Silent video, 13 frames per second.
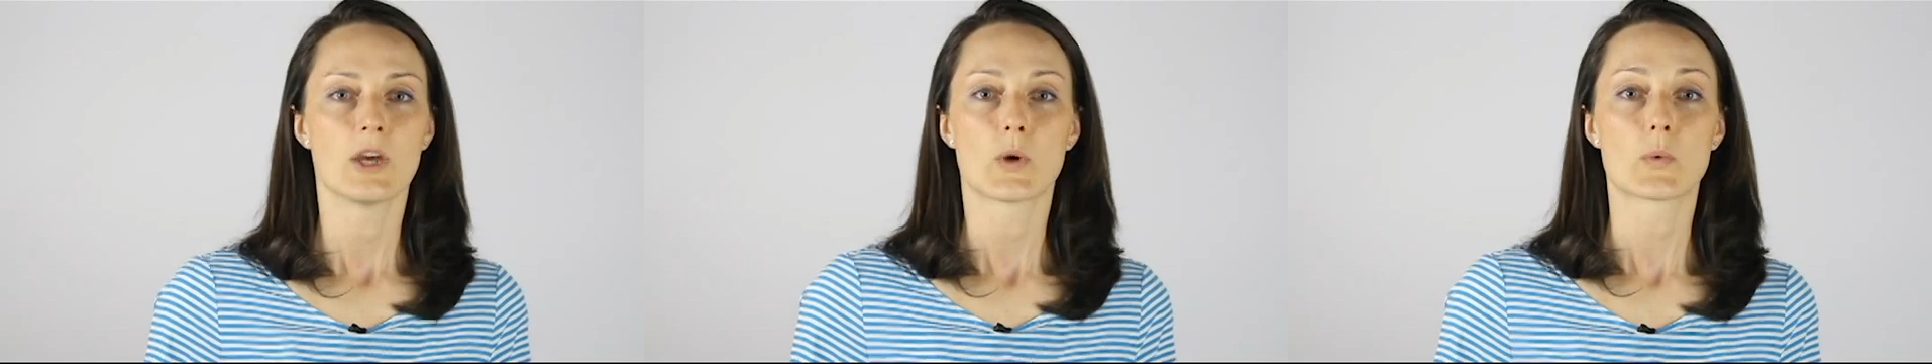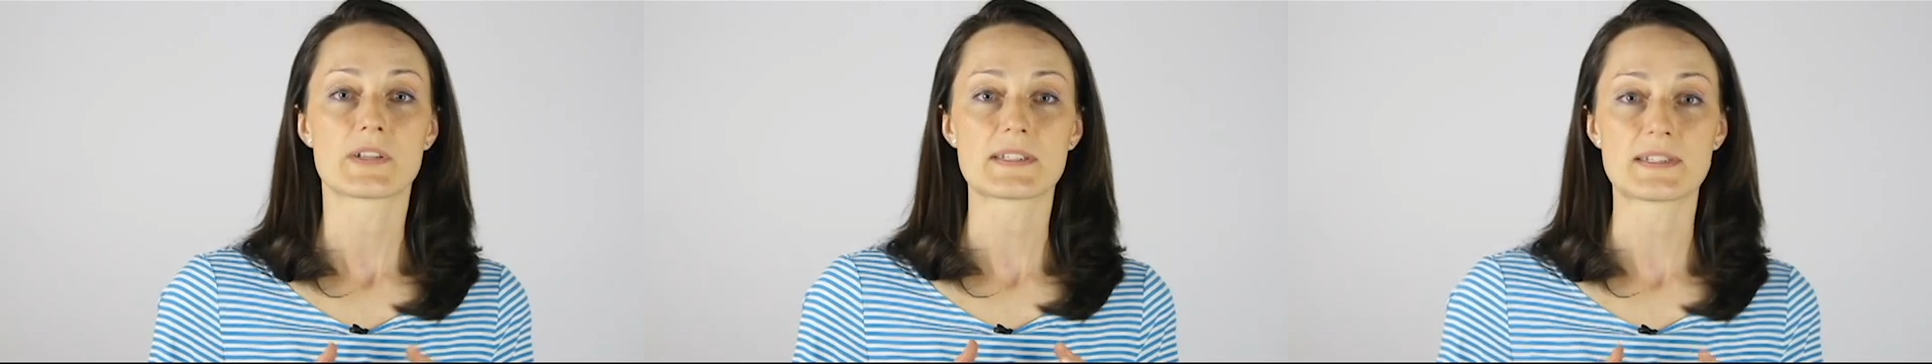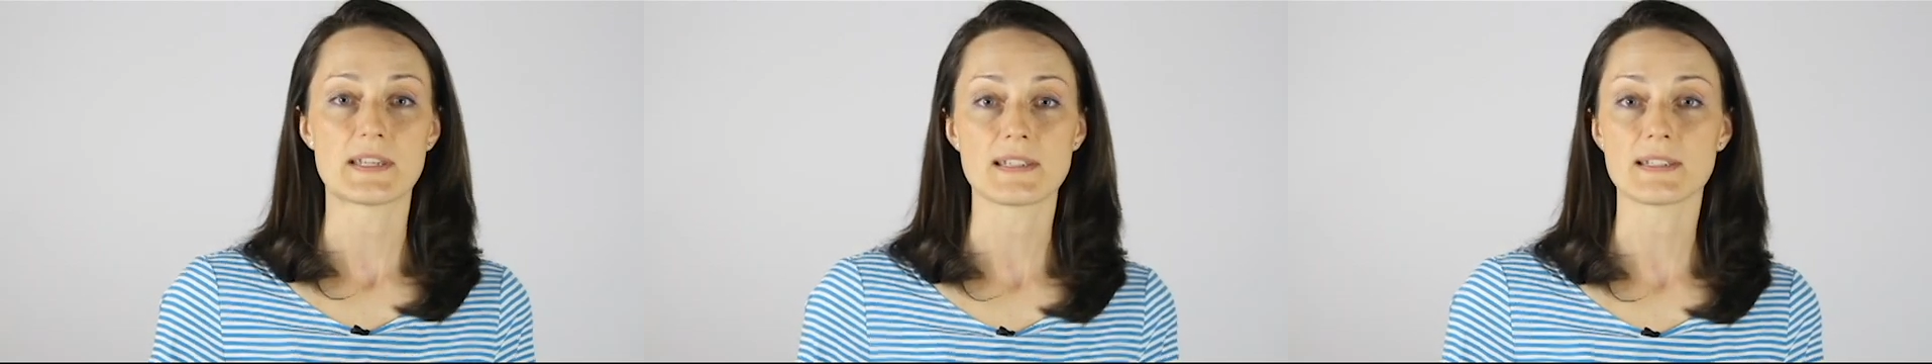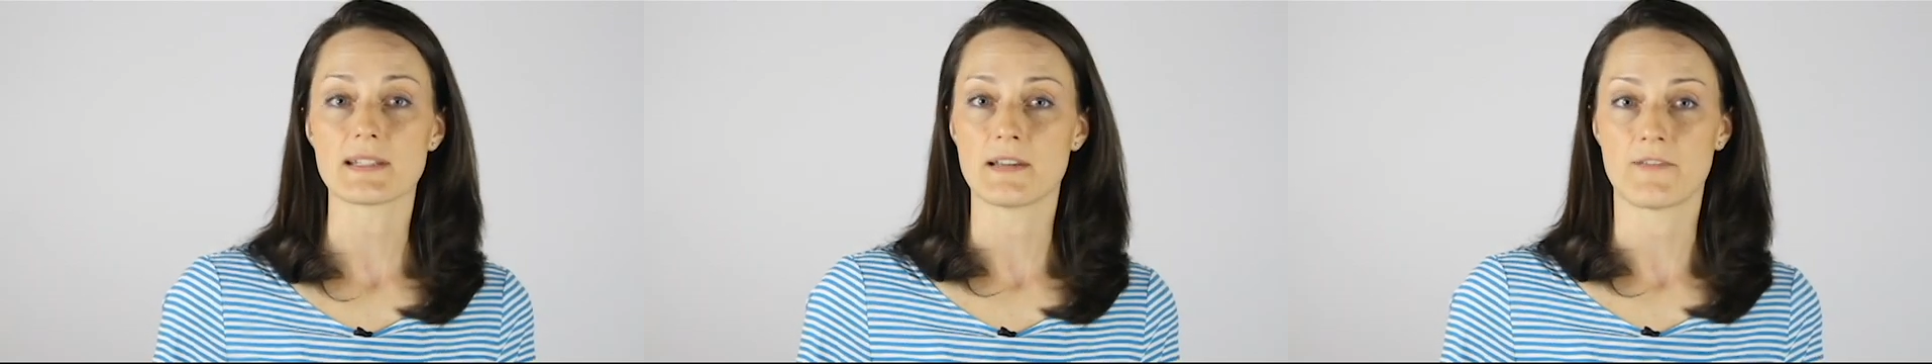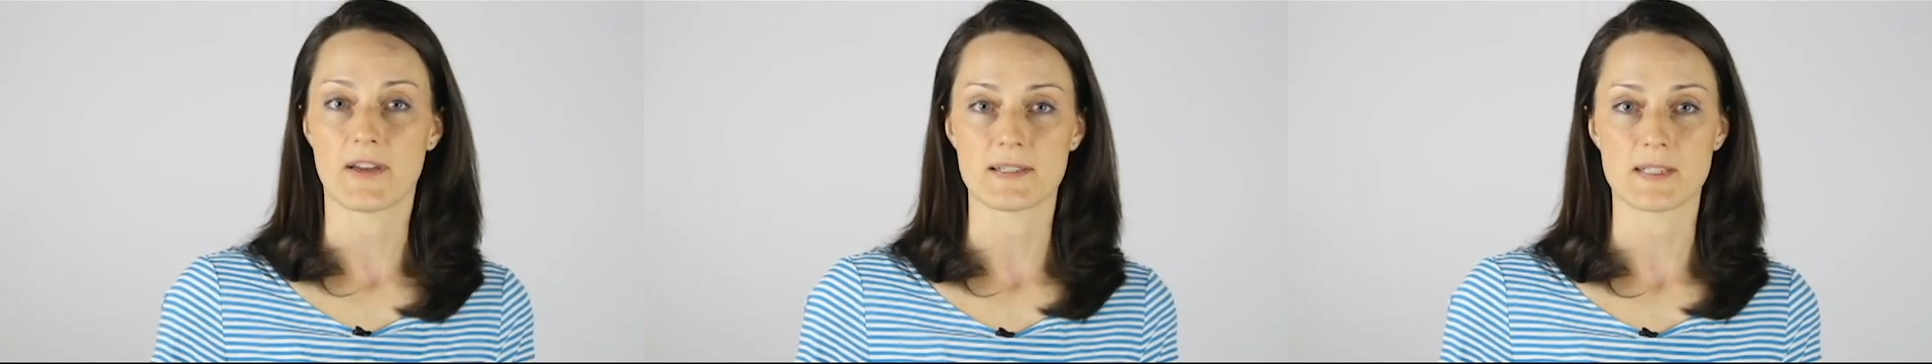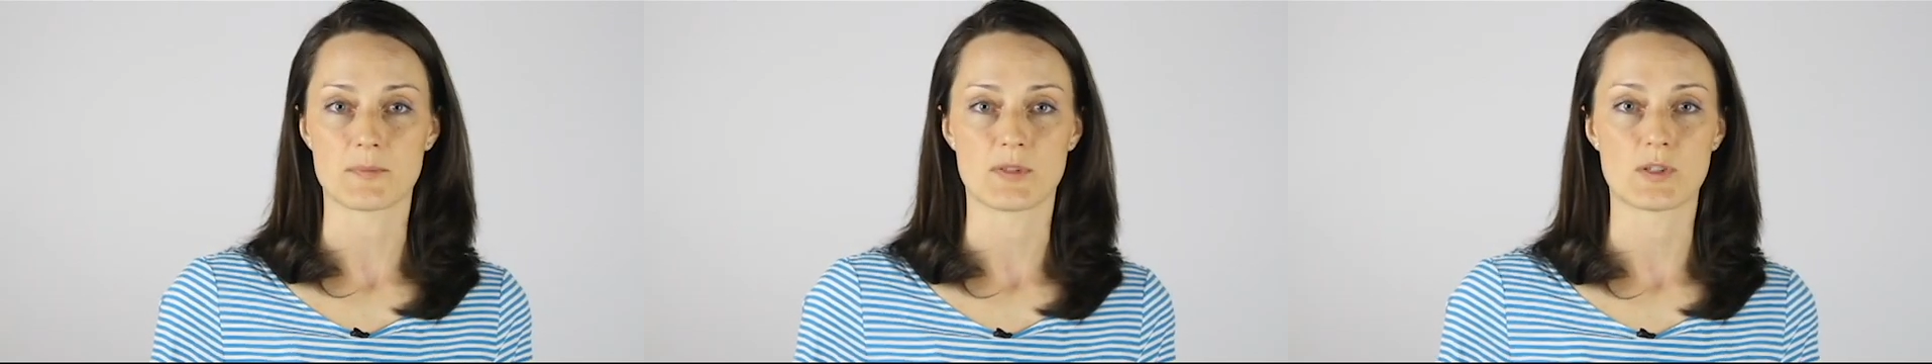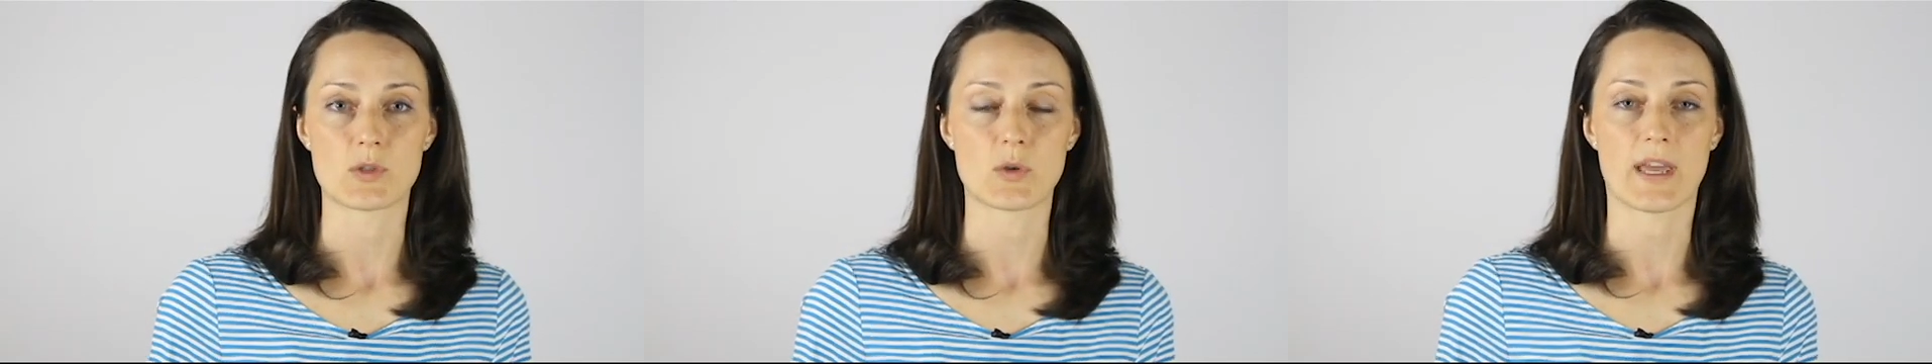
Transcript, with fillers: We're seeking an investment to